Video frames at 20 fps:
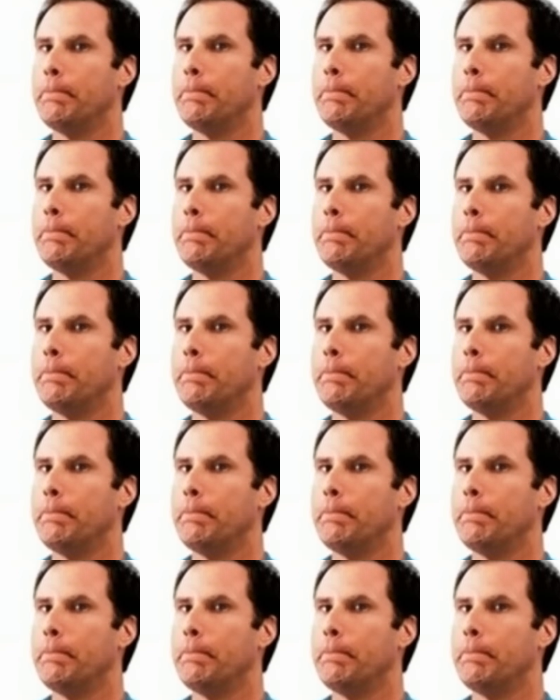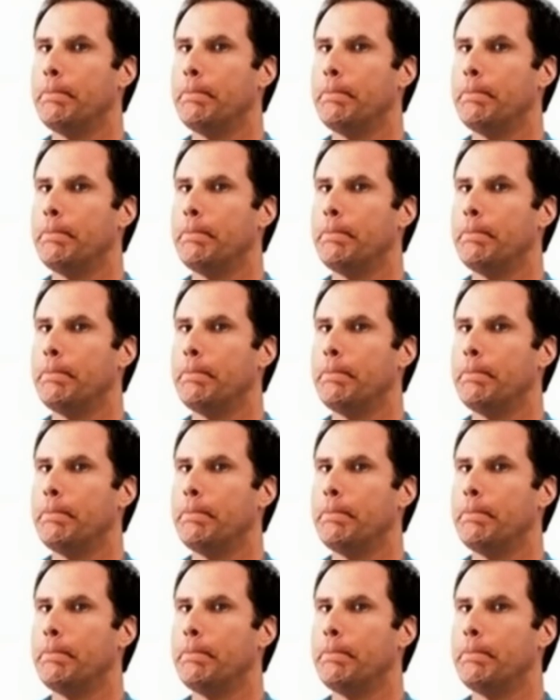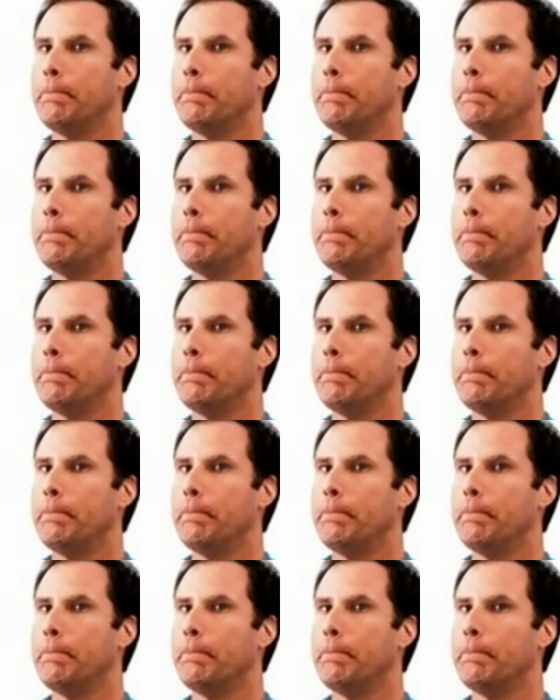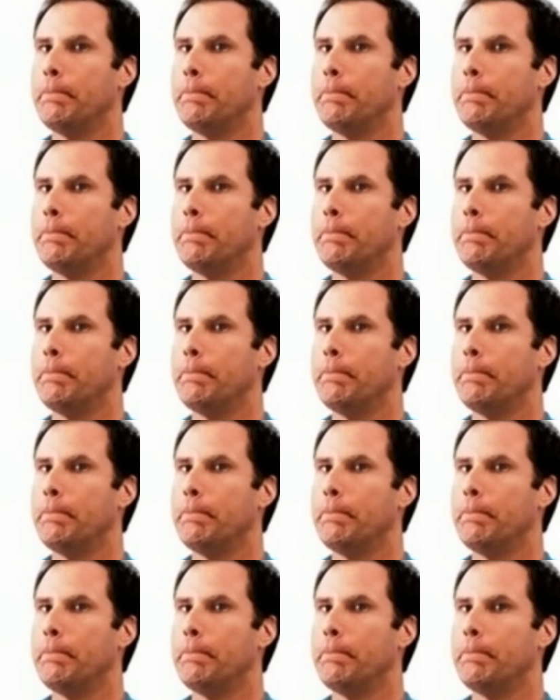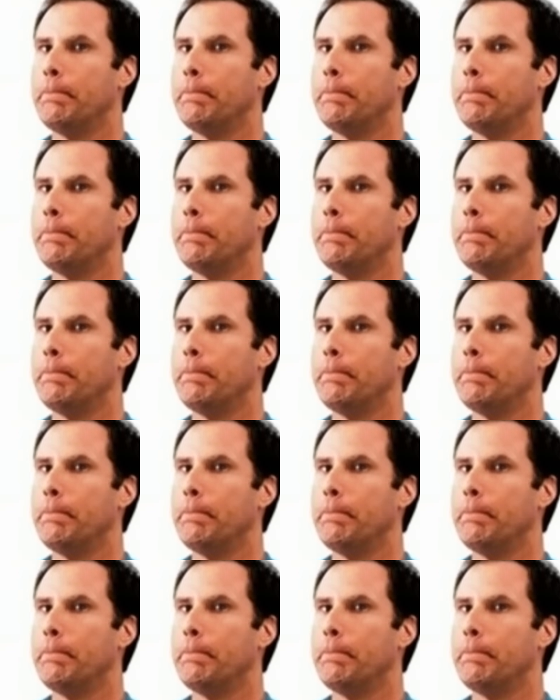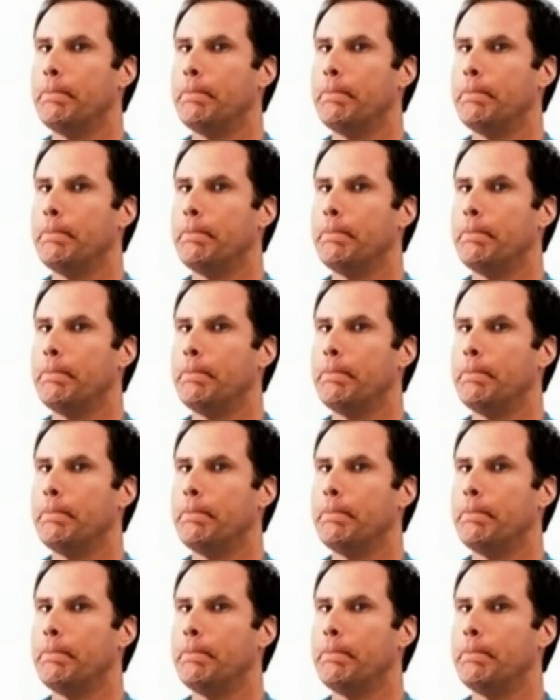[no speech]